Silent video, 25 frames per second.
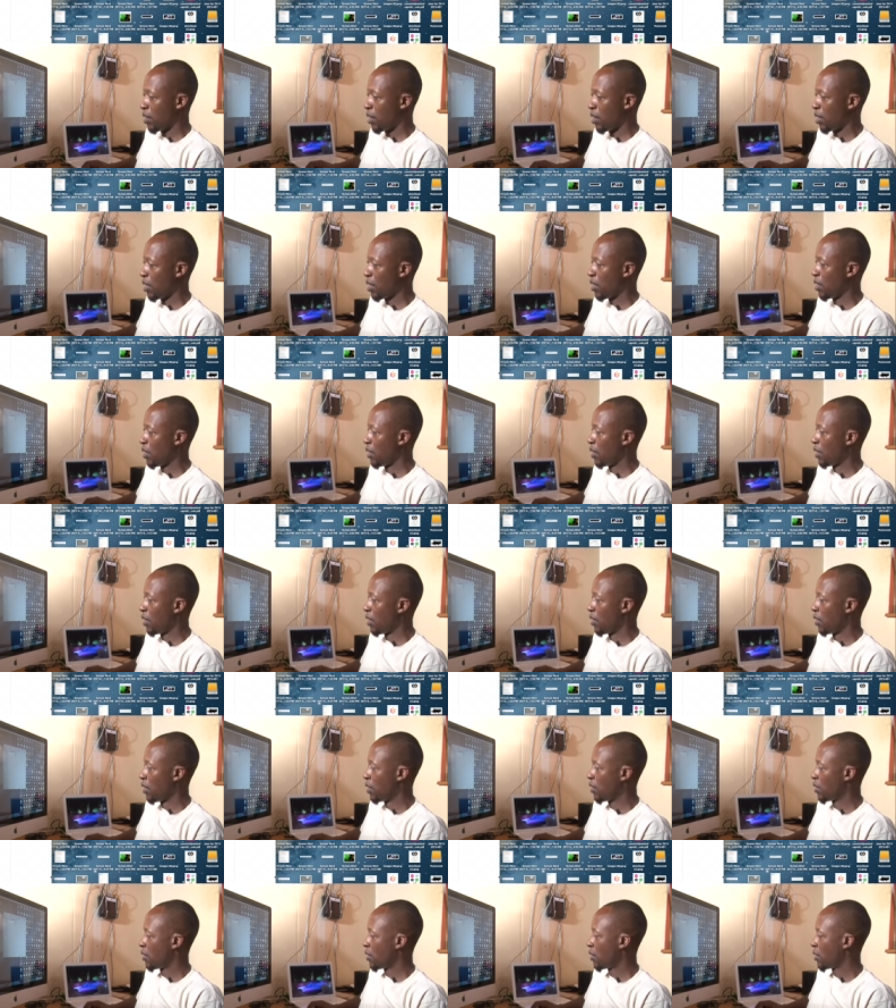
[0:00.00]

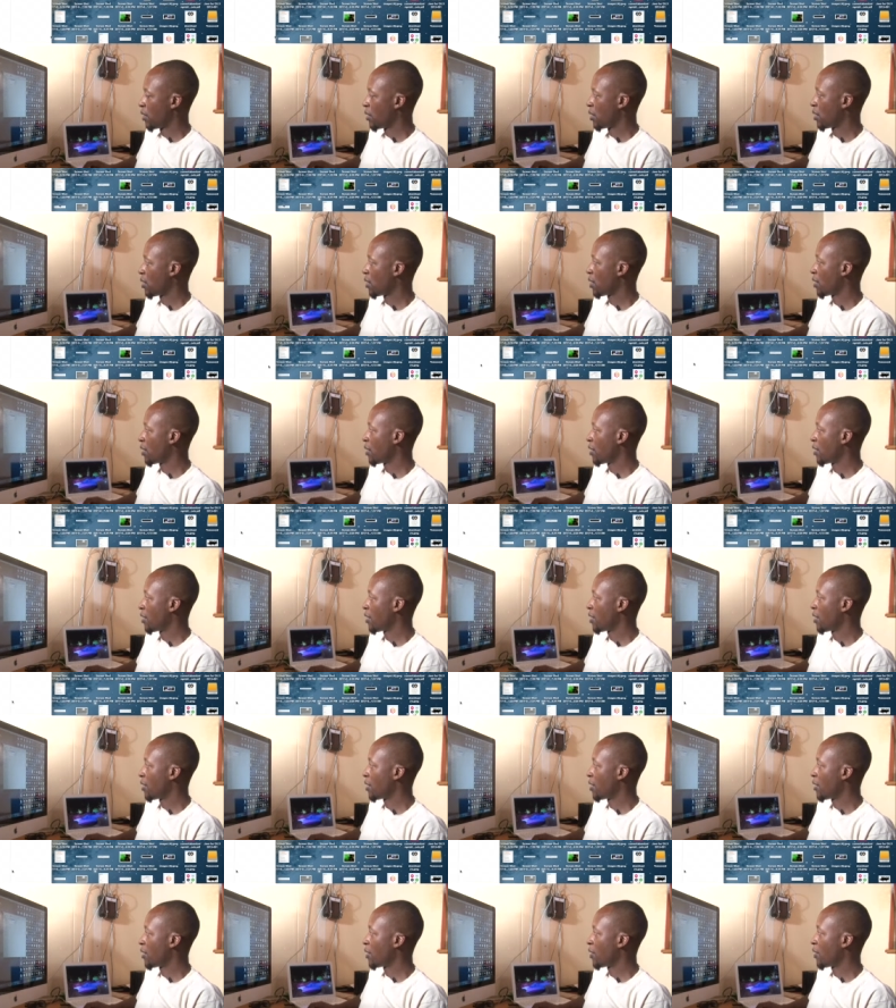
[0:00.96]
And
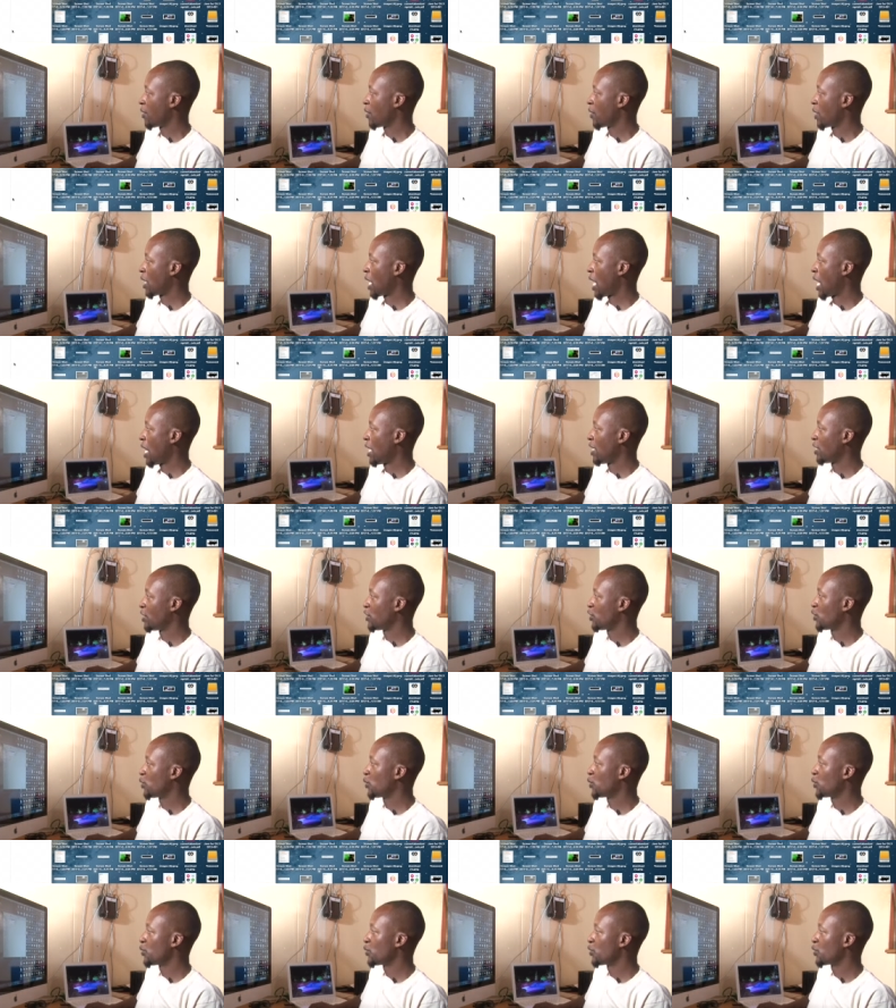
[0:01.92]
I'll
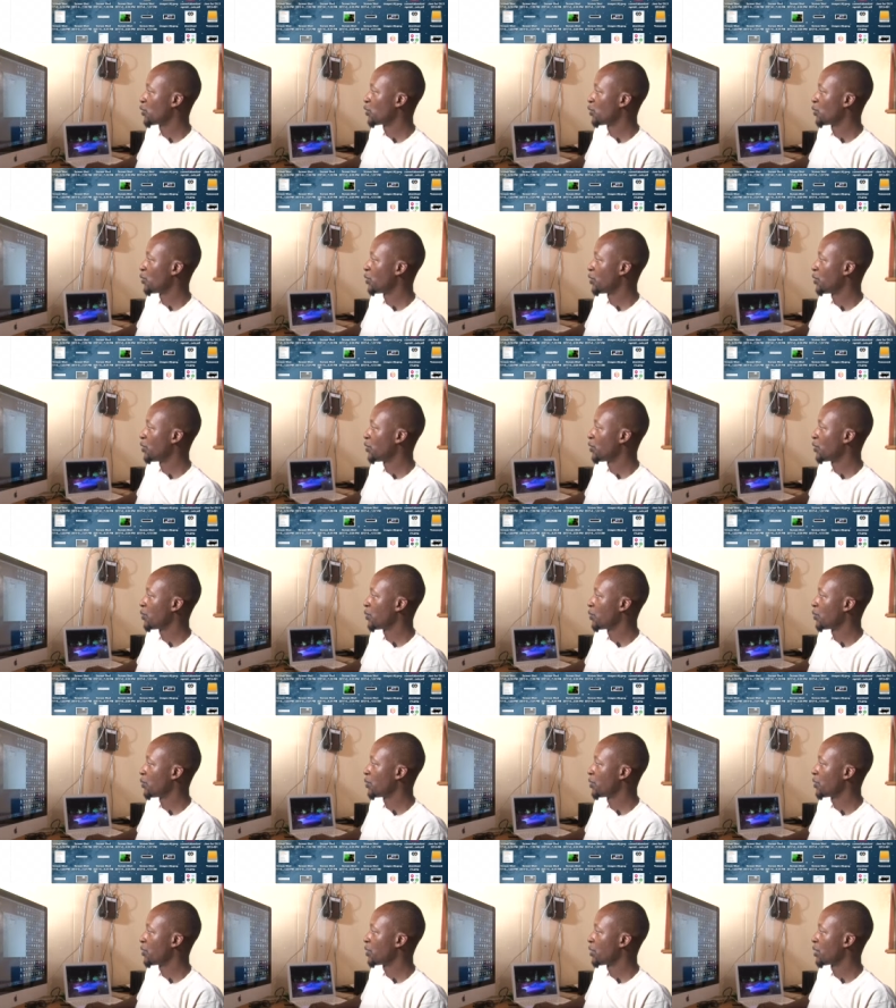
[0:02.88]
choose to
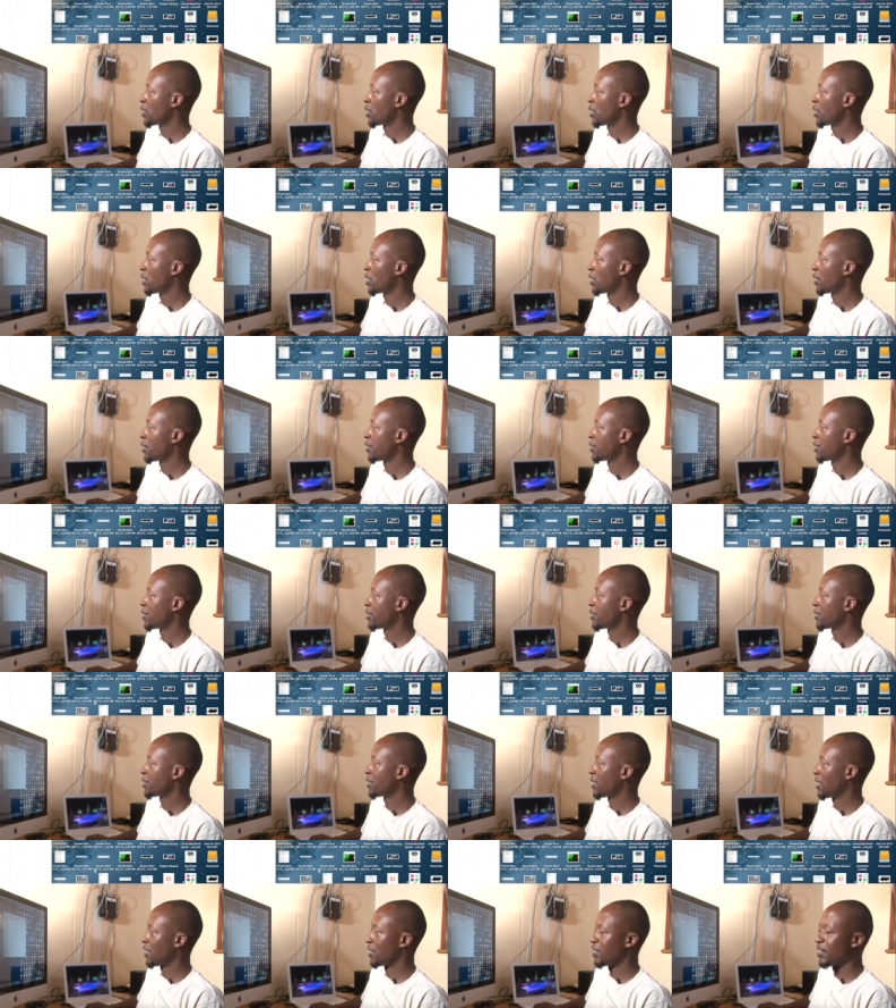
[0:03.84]
use
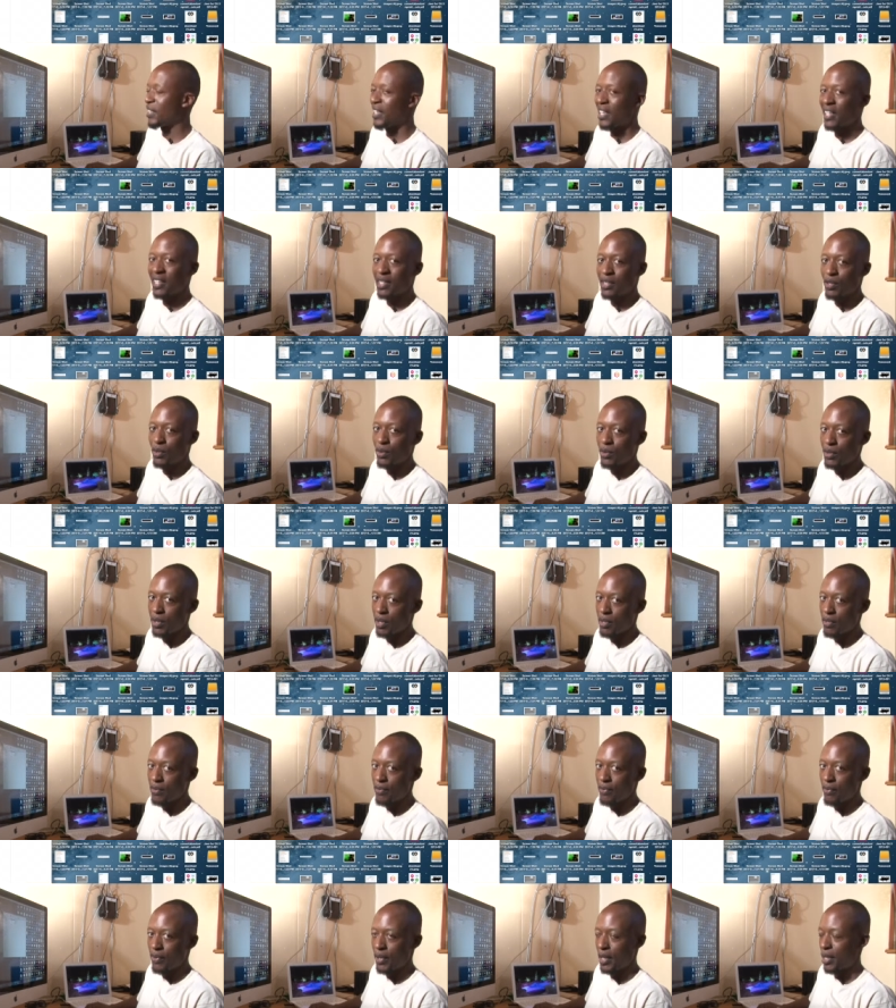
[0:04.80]
CellTX because
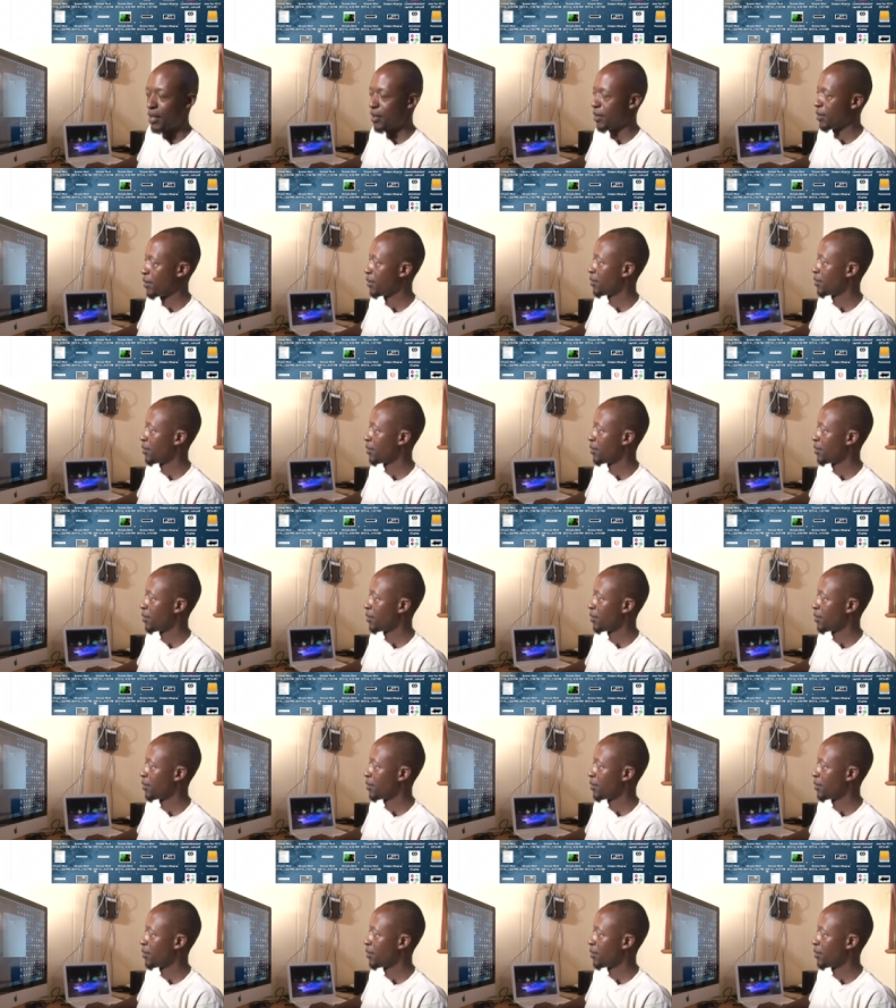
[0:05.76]
it's free.